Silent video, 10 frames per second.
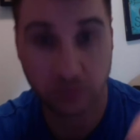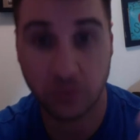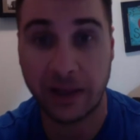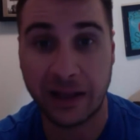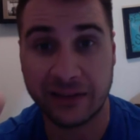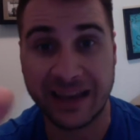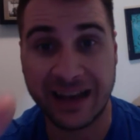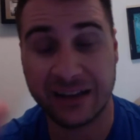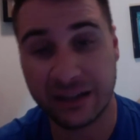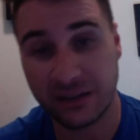Well,
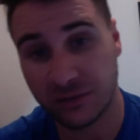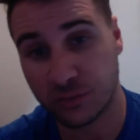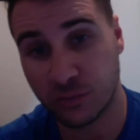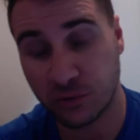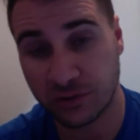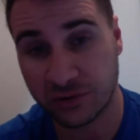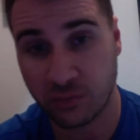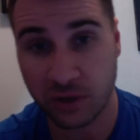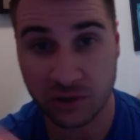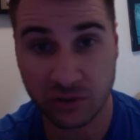now that osmosis
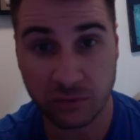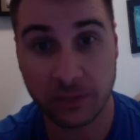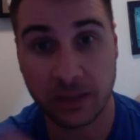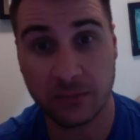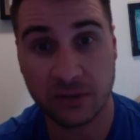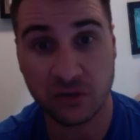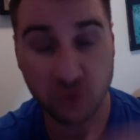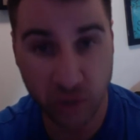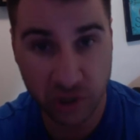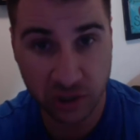pressure may be
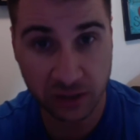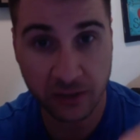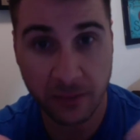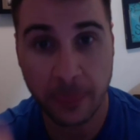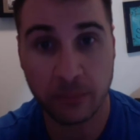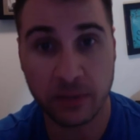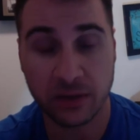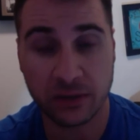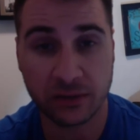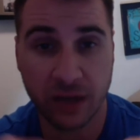switching,
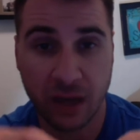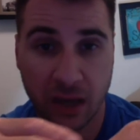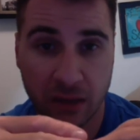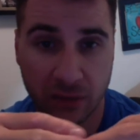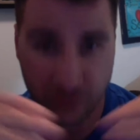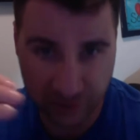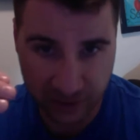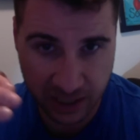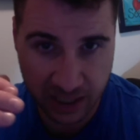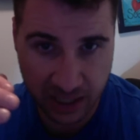because those
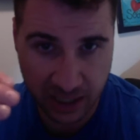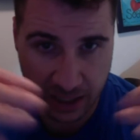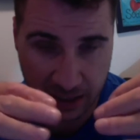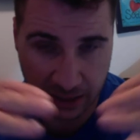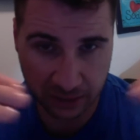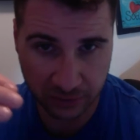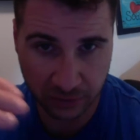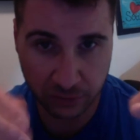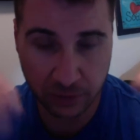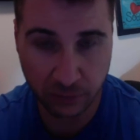leaky
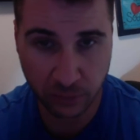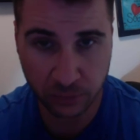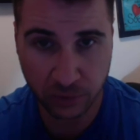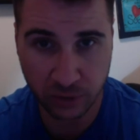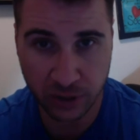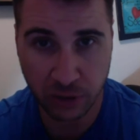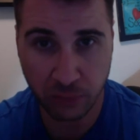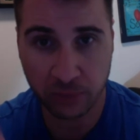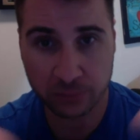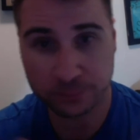artery that we were talking
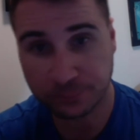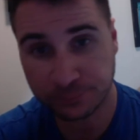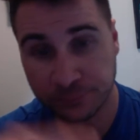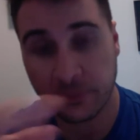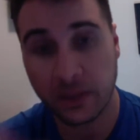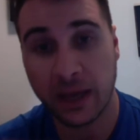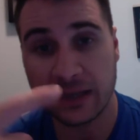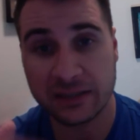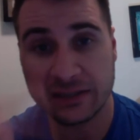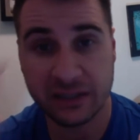about,
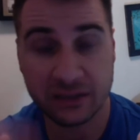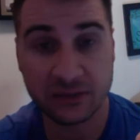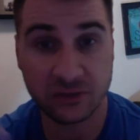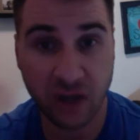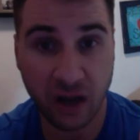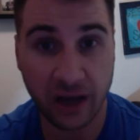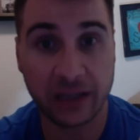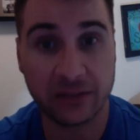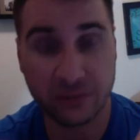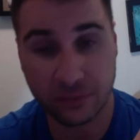as cells
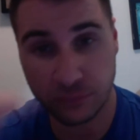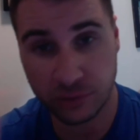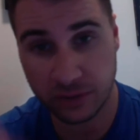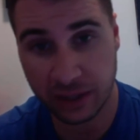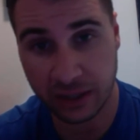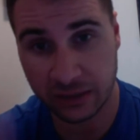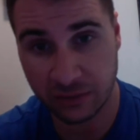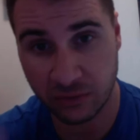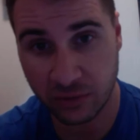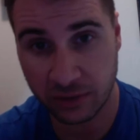die, so if when you get
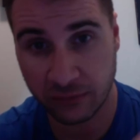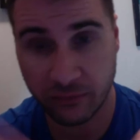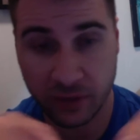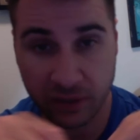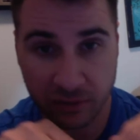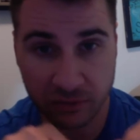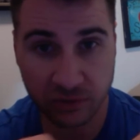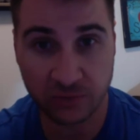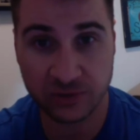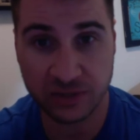into organ failures,
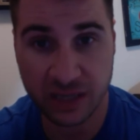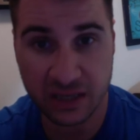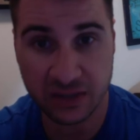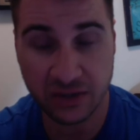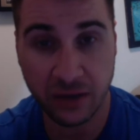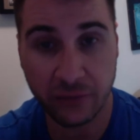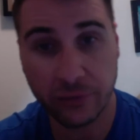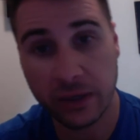those leaky stuff